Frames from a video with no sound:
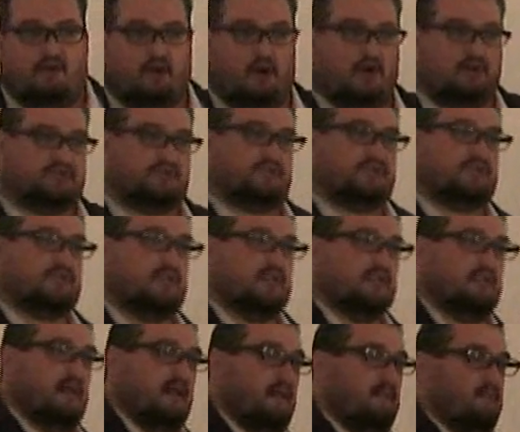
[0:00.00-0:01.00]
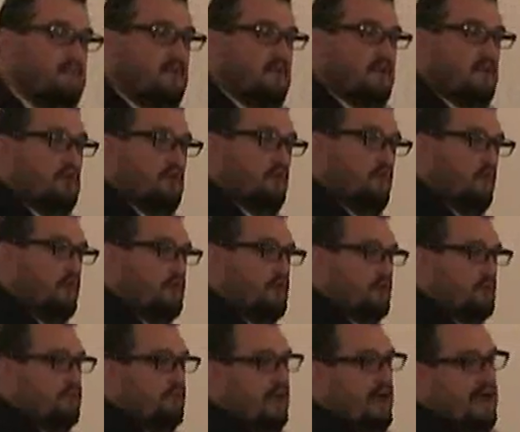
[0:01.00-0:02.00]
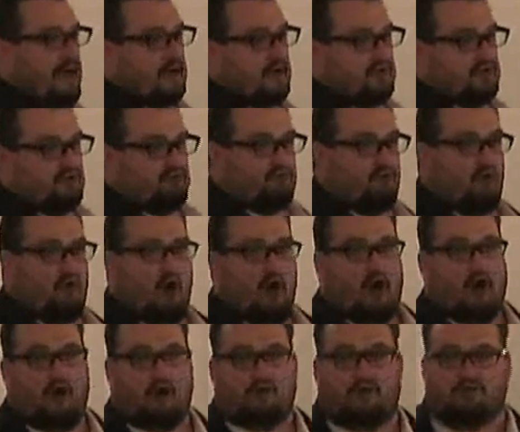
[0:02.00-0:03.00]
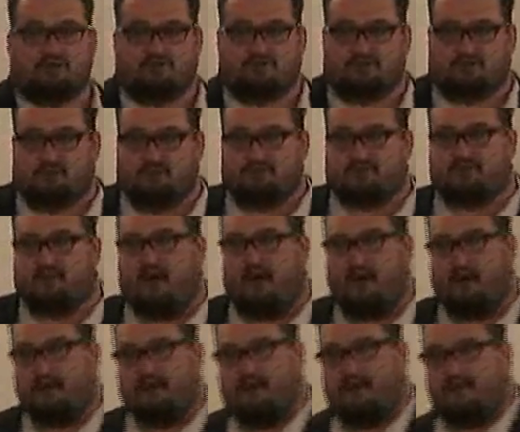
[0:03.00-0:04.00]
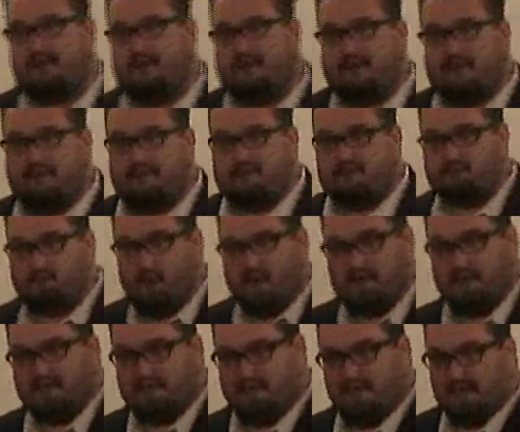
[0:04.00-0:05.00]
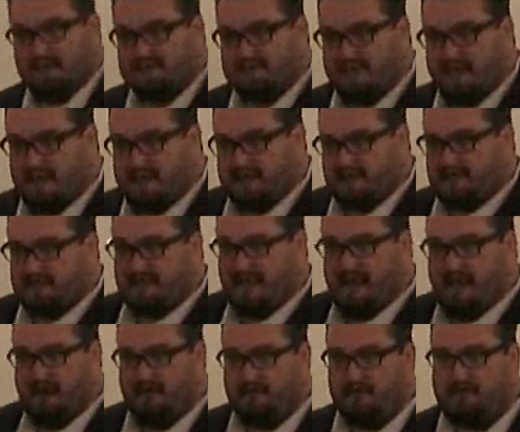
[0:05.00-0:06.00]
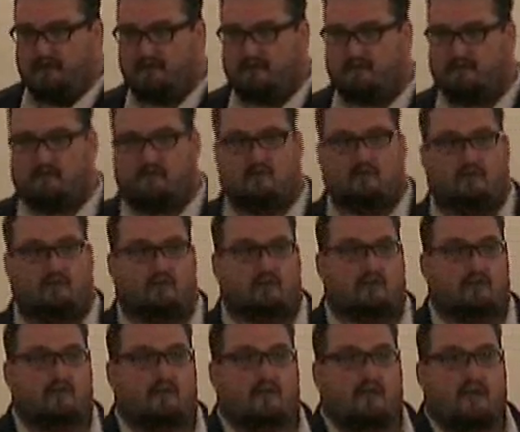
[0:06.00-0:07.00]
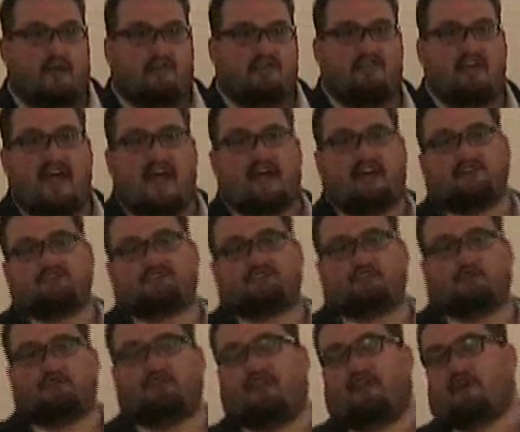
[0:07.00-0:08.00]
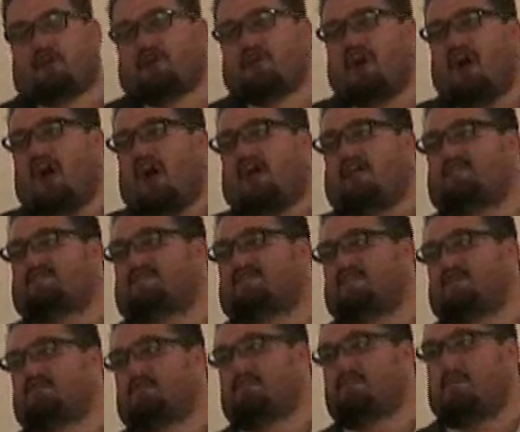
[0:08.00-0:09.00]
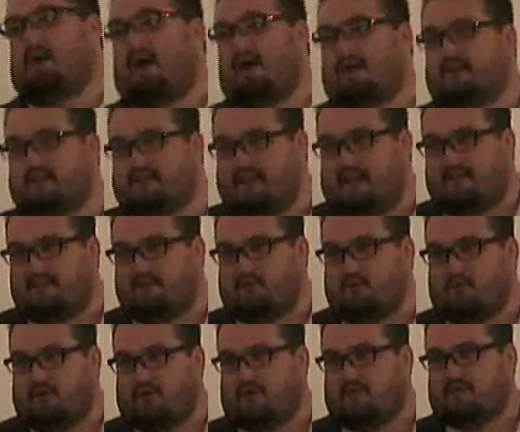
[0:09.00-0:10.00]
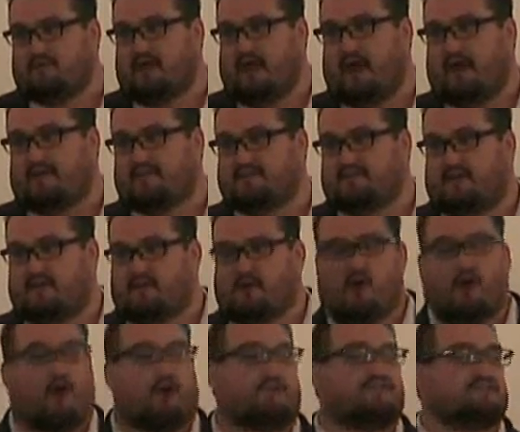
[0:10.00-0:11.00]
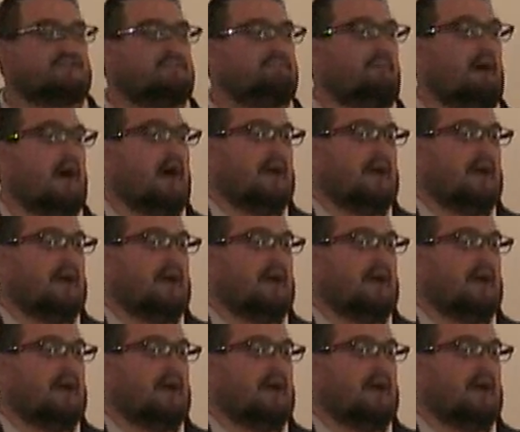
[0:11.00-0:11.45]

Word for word: You also see them with their black uh, suits on, and then they have these white things hanging down. That is so they are constantly reminded that the Word of God is on their hearts and